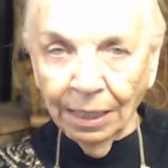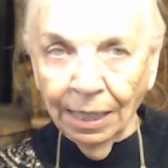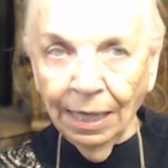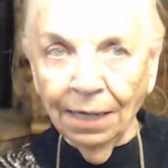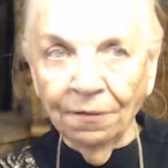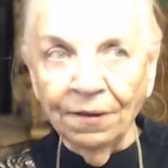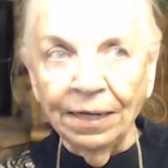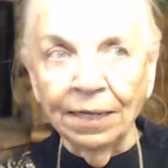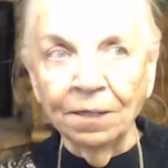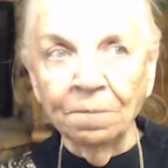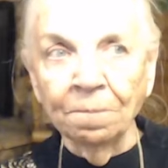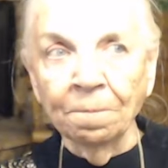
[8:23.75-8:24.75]
And
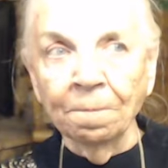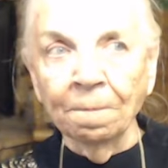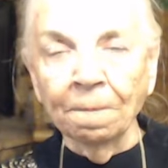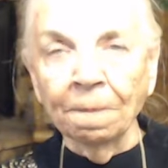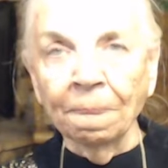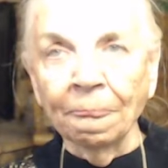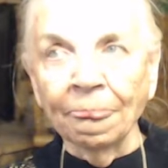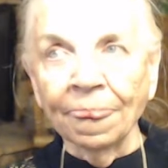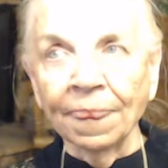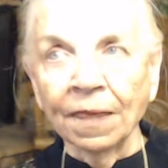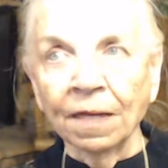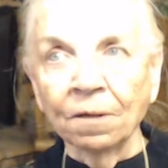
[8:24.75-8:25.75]
then
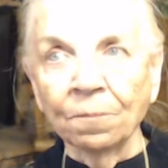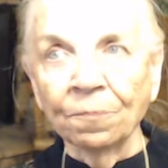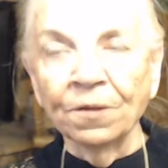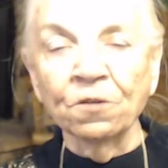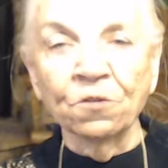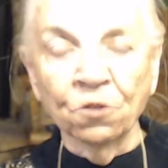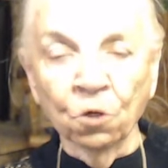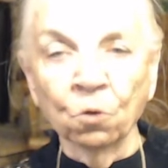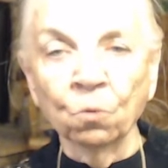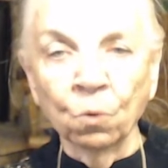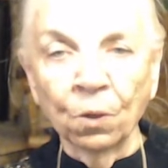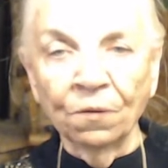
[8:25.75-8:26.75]
the stone
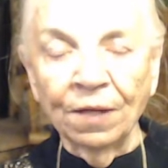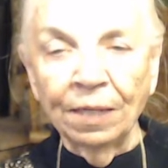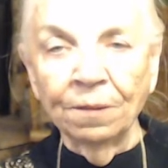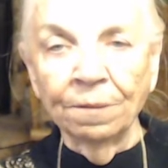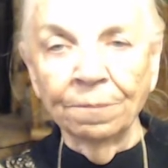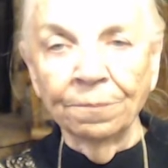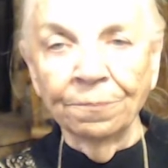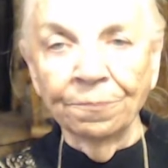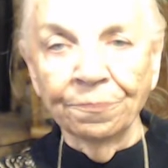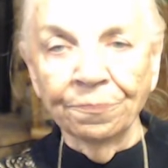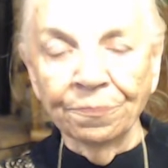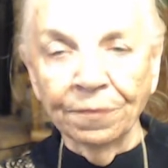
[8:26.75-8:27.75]
would then
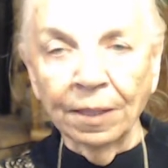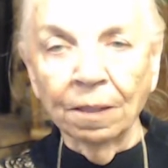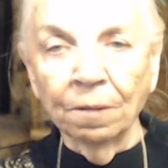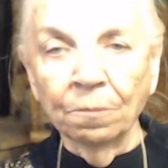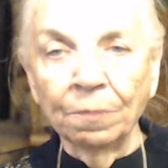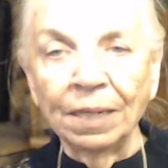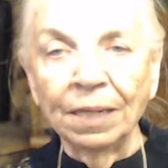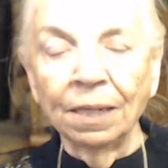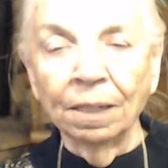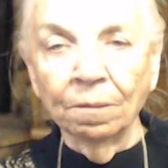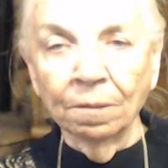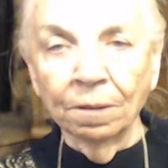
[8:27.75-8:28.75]
be
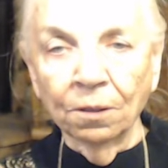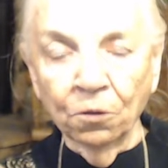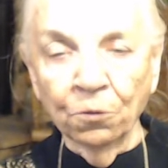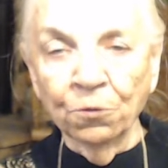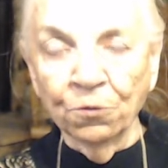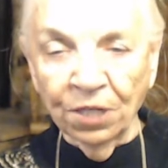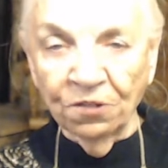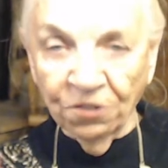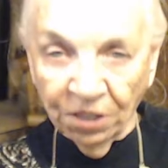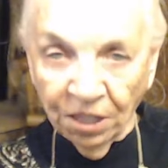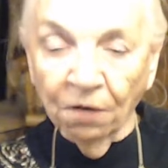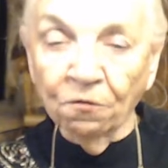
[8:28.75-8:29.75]
used as a
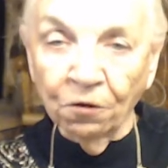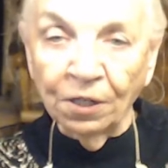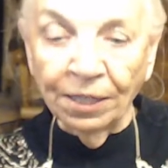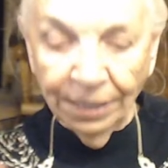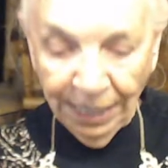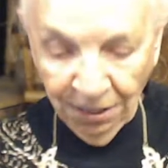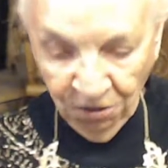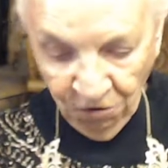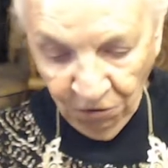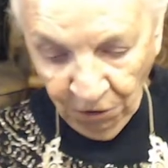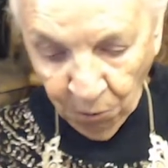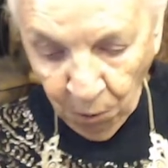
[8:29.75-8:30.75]
covering against
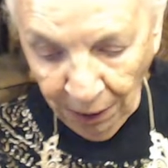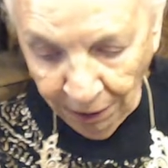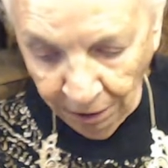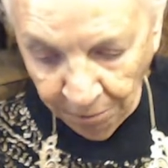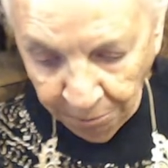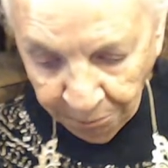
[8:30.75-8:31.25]
the will.